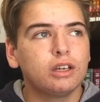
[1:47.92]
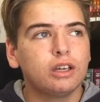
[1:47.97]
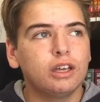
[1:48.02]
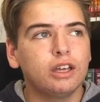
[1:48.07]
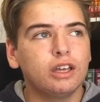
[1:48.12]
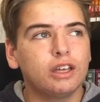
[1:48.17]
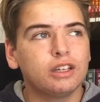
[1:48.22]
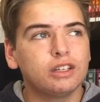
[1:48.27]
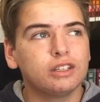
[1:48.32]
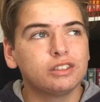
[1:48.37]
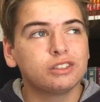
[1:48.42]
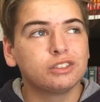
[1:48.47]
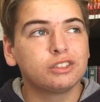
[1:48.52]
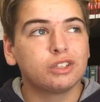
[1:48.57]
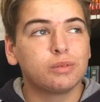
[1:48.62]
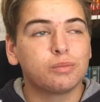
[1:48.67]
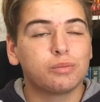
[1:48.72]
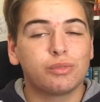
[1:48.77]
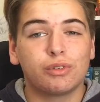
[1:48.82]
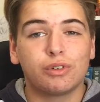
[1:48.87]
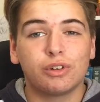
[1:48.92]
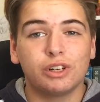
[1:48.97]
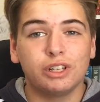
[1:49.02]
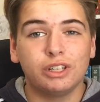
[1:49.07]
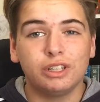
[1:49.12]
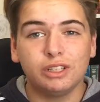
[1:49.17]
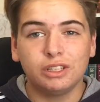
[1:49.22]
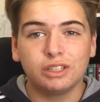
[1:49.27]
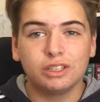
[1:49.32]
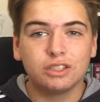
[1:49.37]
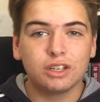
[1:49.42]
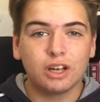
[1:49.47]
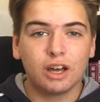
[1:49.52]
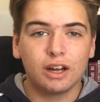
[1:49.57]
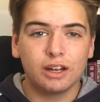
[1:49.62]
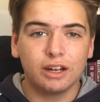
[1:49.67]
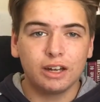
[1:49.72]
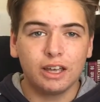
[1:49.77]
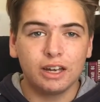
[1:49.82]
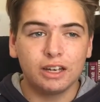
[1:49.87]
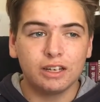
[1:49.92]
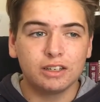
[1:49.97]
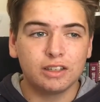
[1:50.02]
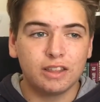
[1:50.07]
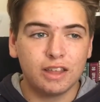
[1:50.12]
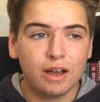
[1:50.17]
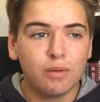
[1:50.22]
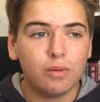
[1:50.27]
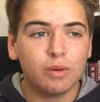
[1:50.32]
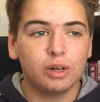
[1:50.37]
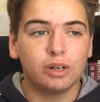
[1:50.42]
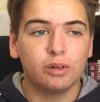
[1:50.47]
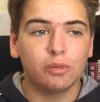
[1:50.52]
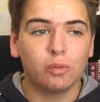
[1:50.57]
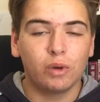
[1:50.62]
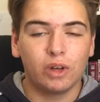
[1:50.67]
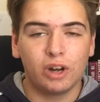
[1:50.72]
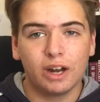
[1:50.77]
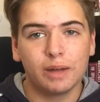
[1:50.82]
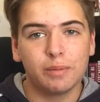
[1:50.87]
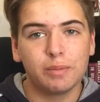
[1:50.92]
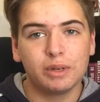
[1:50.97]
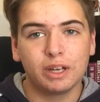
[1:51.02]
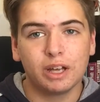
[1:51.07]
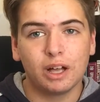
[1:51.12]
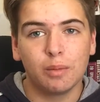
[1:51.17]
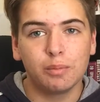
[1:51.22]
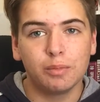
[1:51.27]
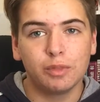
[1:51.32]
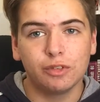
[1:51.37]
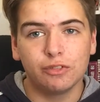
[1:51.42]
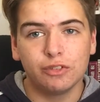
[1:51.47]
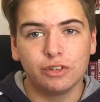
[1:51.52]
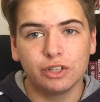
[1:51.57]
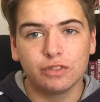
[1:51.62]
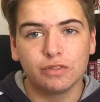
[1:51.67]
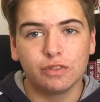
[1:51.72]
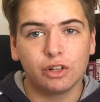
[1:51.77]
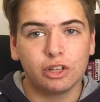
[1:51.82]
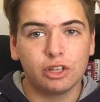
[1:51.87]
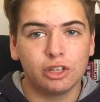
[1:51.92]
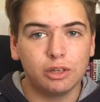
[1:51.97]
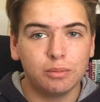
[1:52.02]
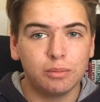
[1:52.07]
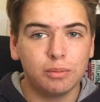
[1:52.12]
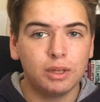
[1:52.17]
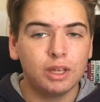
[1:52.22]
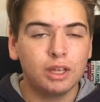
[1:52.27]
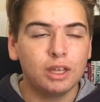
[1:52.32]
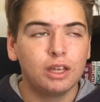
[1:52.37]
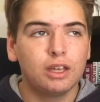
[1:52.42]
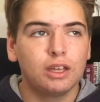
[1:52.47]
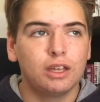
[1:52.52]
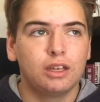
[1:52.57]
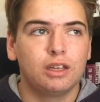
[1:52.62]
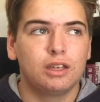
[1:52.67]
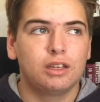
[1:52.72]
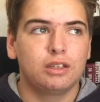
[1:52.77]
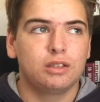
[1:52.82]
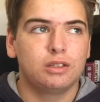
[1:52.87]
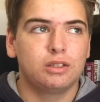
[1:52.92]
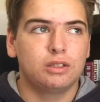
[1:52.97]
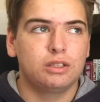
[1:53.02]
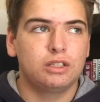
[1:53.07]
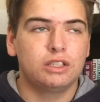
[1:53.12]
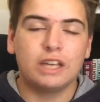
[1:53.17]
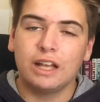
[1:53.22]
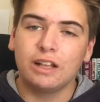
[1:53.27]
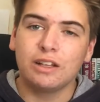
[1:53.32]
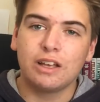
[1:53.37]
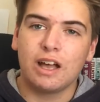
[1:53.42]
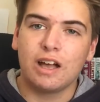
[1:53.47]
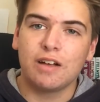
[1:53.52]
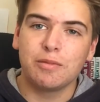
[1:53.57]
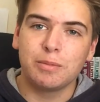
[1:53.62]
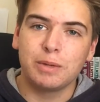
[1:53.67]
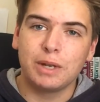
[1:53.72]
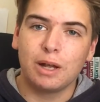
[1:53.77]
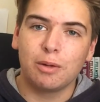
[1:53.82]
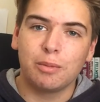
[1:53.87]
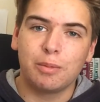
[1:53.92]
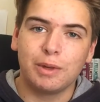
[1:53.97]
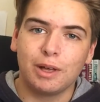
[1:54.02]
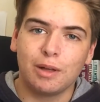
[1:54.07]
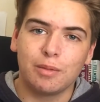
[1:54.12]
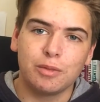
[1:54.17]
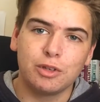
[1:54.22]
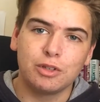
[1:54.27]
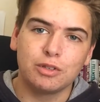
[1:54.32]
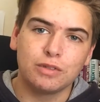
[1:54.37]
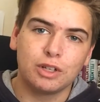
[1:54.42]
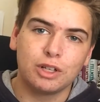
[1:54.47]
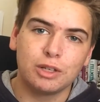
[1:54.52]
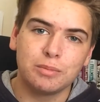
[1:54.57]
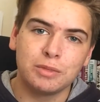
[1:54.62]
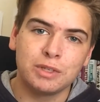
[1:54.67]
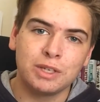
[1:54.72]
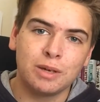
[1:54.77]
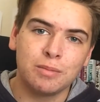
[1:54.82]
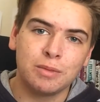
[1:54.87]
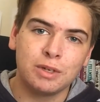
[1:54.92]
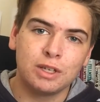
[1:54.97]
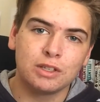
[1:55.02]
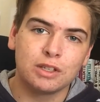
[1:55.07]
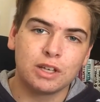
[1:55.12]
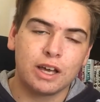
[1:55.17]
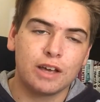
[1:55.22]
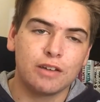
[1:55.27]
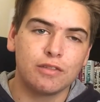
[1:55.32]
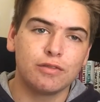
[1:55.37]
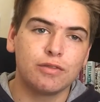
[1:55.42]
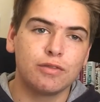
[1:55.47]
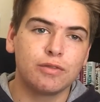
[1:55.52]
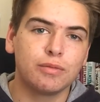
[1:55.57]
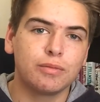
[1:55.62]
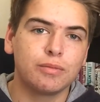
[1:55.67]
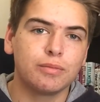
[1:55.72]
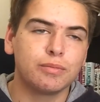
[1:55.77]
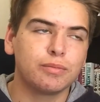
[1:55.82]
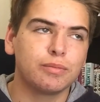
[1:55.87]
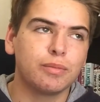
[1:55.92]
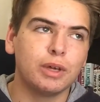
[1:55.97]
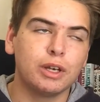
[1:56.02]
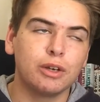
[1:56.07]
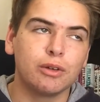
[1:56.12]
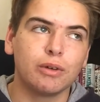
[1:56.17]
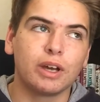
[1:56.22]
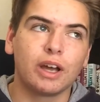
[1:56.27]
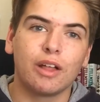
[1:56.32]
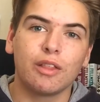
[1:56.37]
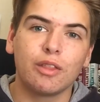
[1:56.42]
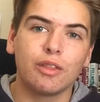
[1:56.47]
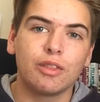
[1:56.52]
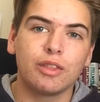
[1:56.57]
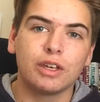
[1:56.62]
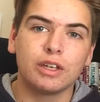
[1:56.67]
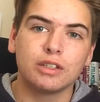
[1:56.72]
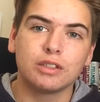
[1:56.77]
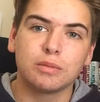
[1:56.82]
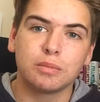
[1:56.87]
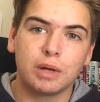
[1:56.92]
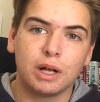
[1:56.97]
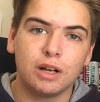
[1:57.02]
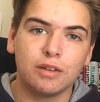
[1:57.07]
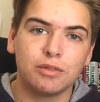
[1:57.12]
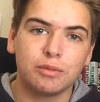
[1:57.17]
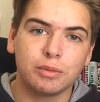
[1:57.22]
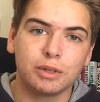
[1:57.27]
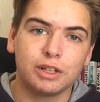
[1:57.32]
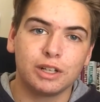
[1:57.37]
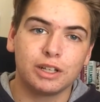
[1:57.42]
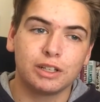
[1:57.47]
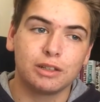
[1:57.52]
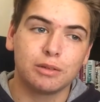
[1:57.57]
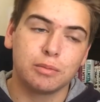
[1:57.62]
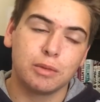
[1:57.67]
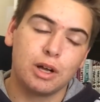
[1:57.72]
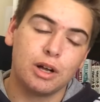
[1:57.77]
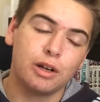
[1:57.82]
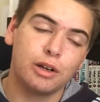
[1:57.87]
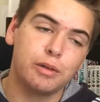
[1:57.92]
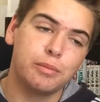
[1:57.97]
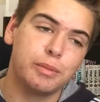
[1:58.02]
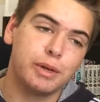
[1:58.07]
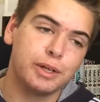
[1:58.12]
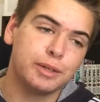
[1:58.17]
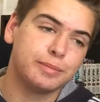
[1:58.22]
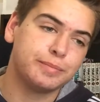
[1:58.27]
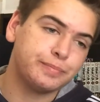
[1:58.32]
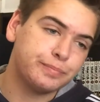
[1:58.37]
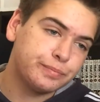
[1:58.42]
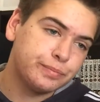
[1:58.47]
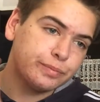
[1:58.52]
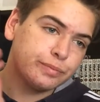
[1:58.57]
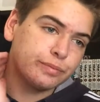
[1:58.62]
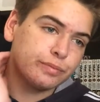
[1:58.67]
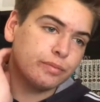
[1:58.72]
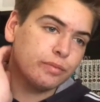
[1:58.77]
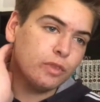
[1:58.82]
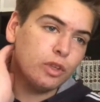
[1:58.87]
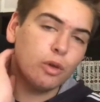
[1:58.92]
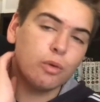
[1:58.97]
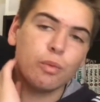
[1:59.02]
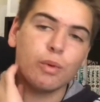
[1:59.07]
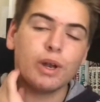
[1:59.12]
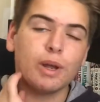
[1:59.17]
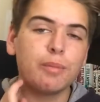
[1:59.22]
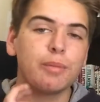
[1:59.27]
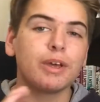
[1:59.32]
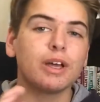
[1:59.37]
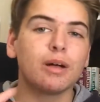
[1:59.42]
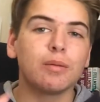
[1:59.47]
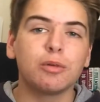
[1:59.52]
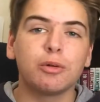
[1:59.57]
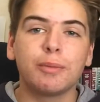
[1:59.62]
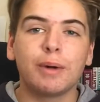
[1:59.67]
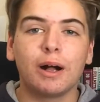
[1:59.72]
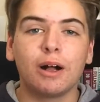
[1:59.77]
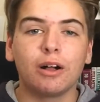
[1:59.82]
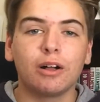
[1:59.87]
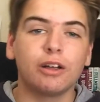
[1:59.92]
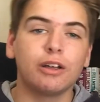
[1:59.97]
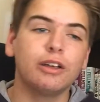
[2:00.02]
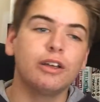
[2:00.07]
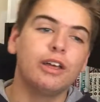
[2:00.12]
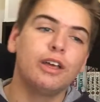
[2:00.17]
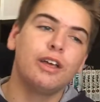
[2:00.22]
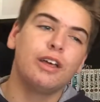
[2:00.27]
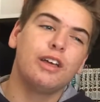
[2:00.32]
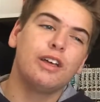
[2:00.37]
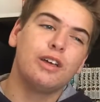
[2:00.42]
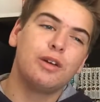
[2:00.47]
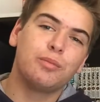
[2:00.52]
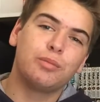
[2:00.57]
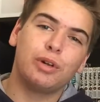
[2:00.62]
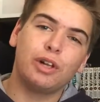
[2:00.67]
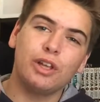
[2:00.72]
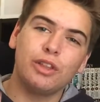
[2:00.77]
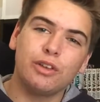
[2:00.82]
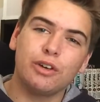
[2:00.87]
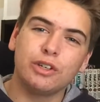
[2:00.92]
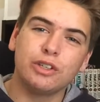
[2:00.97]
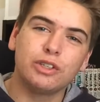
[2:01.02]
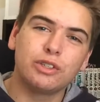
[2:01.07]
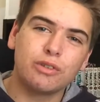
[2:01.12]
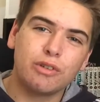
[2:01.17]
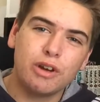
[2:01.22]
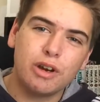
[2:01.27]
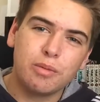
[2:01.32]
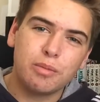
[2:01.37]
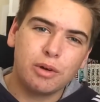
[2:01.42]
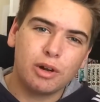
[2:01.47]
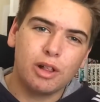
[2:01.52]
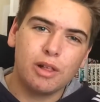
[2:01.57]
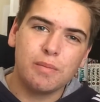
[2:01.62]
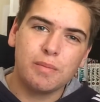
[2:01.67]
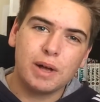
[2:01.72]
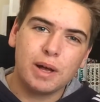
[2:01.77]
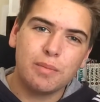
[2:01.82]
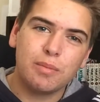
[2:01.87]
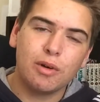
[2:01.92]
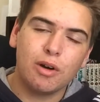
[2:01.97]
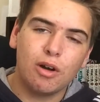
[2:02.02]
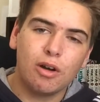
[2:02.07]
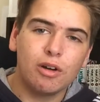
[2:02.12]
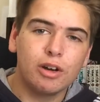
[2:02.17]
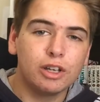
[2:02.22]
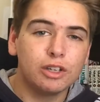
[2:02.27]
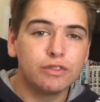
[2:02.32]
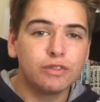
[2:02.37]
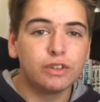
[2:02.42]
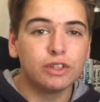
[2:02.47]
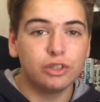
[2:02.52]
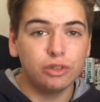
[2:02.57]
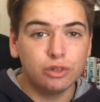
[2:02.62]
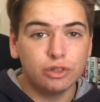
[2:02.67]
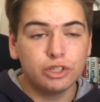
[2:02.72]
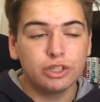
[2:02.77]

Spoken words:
and I'm pretty excited to get into that one when I pick up the first volume. Sadly, I haven't been able to pick up those volumes yet because I have been doing other things apart from collecting manga, but when I pick up more manga, probably those three are probably my priorities for new